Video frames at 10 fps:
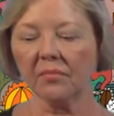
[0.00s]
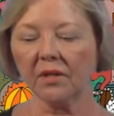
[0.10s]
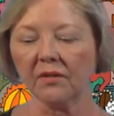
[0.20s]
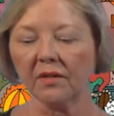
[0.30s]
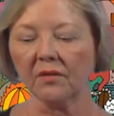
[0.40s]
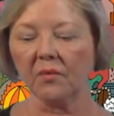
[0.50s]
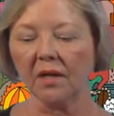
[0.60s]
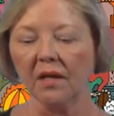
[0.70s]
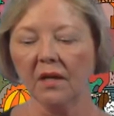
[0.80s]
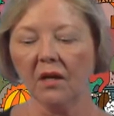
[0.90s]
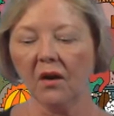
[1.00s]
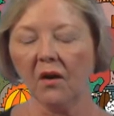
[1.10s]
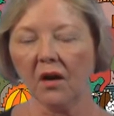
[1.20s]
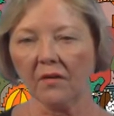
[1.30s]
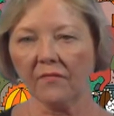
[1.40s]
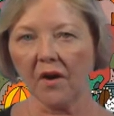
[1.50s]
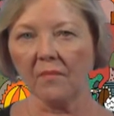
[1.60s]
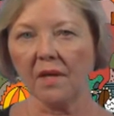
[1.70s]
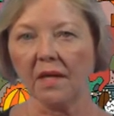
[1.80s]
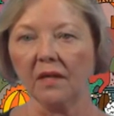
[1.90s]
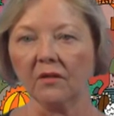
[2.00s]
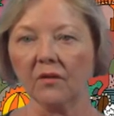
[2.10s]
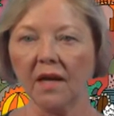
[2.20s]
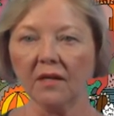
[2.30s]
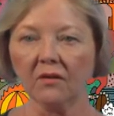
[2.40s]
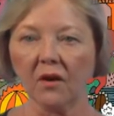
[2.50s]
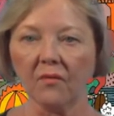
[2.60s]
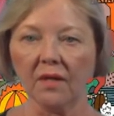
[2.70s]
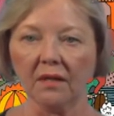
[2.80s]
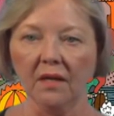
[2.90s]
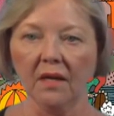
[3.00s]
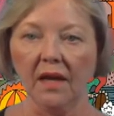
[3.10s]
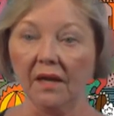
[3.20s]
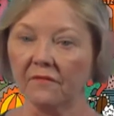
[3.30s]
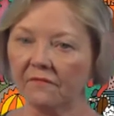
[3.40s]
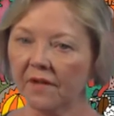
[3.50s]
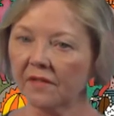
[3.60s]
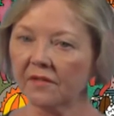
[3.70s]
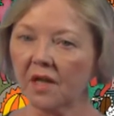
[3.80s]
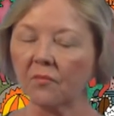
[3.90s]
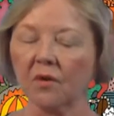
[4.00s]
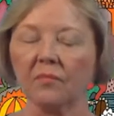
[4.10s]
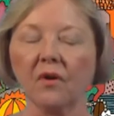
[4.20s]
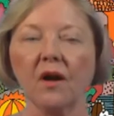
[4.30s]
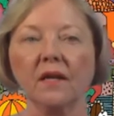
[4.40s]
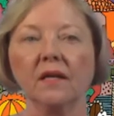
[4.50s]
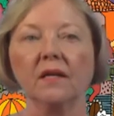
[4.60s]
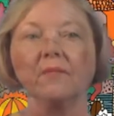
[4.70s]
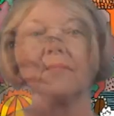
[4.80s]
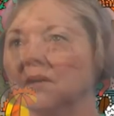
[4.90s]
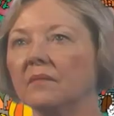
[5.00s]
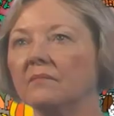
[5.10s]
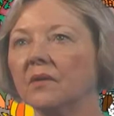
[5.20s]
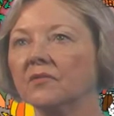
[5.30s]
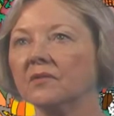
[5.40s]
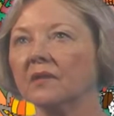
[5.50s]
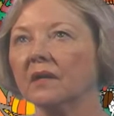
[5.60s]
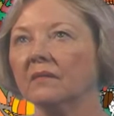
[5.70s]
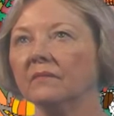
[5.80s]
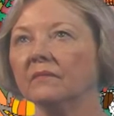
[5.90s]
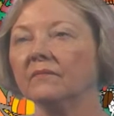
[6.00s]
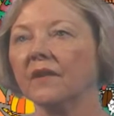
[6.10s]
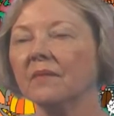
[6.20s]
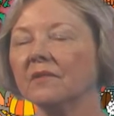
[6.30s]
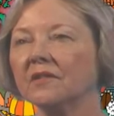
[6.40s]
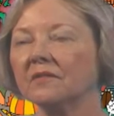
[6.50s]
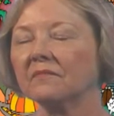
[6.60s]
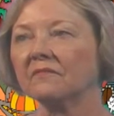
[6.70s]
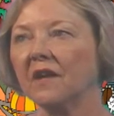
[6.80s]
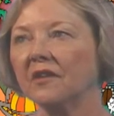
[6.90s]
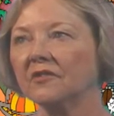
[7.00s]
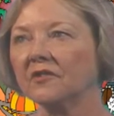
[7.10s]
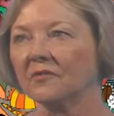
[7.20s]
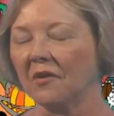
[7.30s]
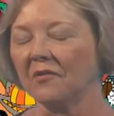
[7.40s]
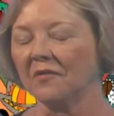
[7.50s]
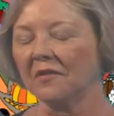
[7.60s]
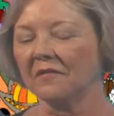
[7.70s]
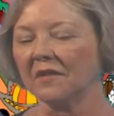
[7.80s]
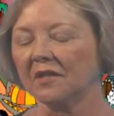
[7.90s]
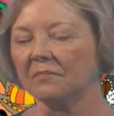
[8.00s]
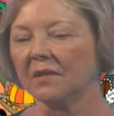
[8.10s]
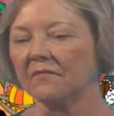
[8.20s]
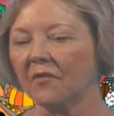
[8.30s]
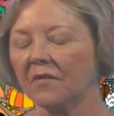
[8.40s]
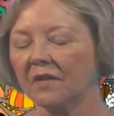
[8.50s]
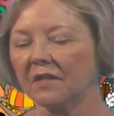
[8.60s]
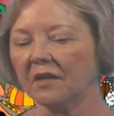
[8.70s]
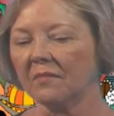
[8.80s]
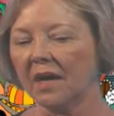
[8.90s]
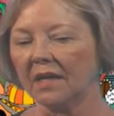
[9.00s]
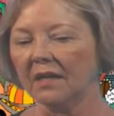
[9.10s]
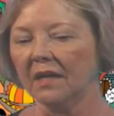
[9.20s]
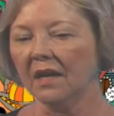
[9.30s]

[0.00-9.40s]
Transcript: period when hog farming and grain growing and fencing were brought in. The most famous face to own this before the Del Monte